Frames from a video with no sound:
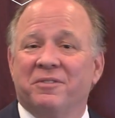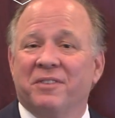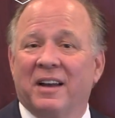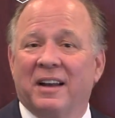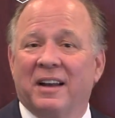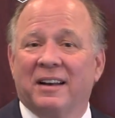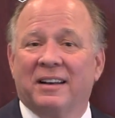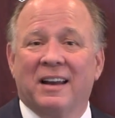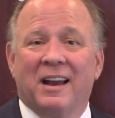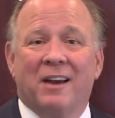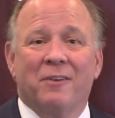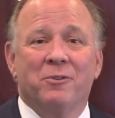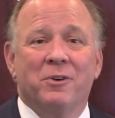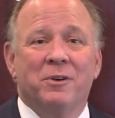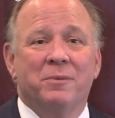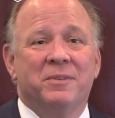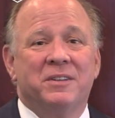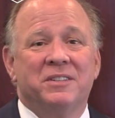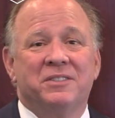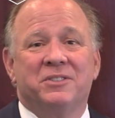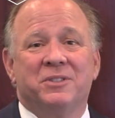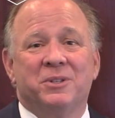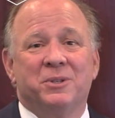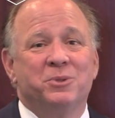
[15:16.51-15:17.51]
affect every
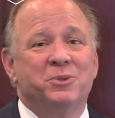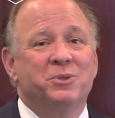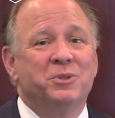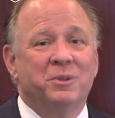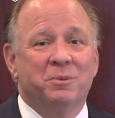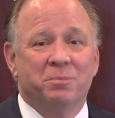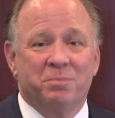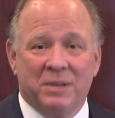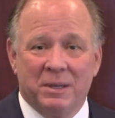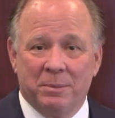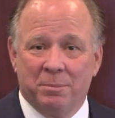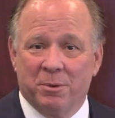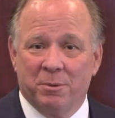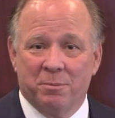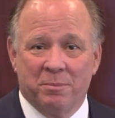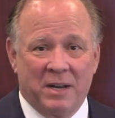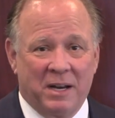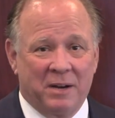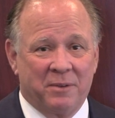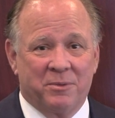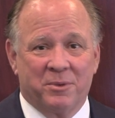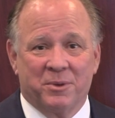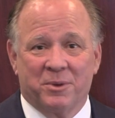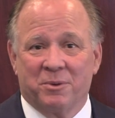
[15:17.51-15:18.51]
decision that people
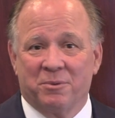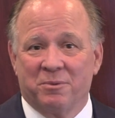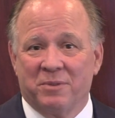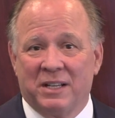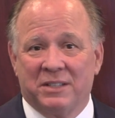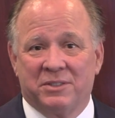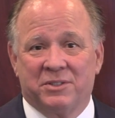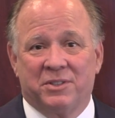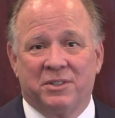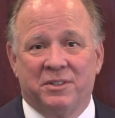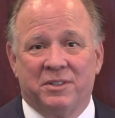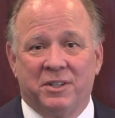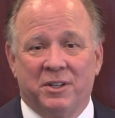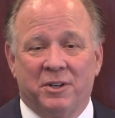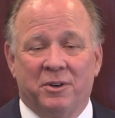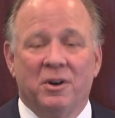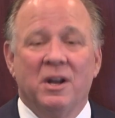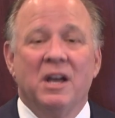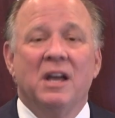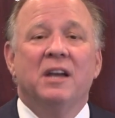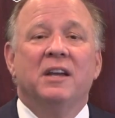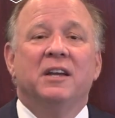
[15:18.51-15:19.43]
make for the rest of the year